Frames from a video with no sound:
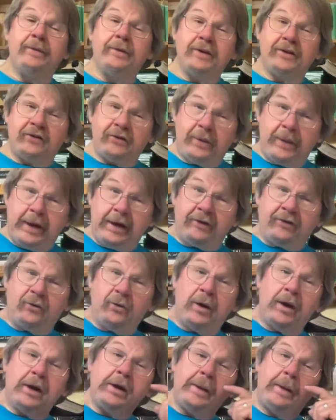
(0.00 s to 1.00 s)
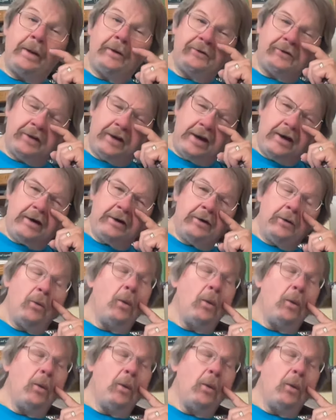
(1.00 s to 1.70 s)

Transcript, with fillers: this next week, and I'll see how I do.